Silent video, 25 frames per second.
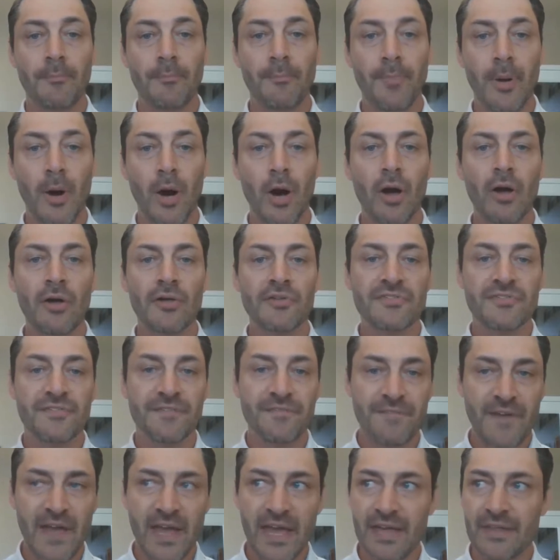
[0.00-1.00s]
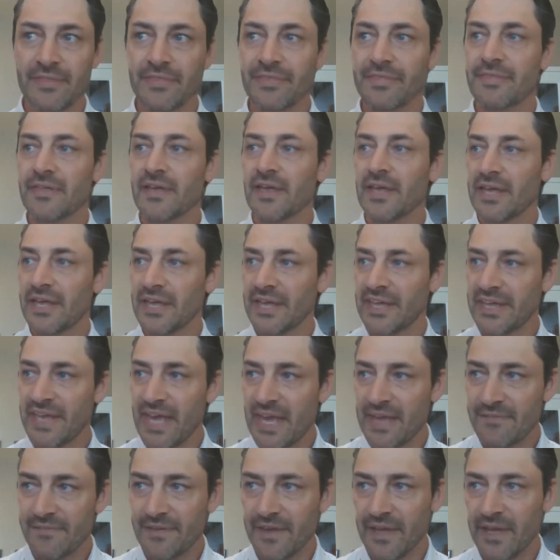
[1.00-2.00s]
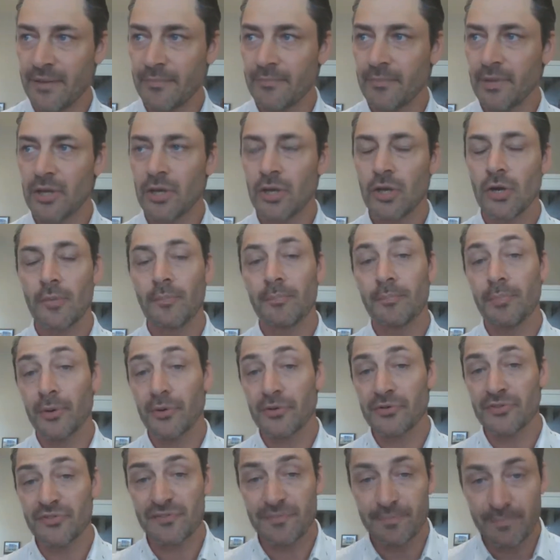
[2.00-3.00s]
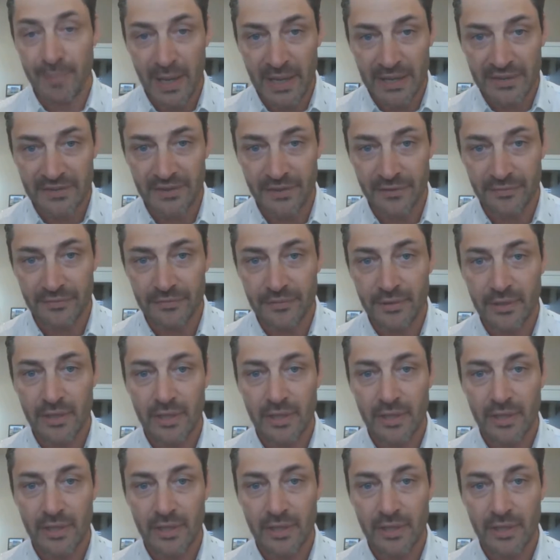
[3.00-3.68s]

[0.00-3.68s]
Paul's faith gave him perspective.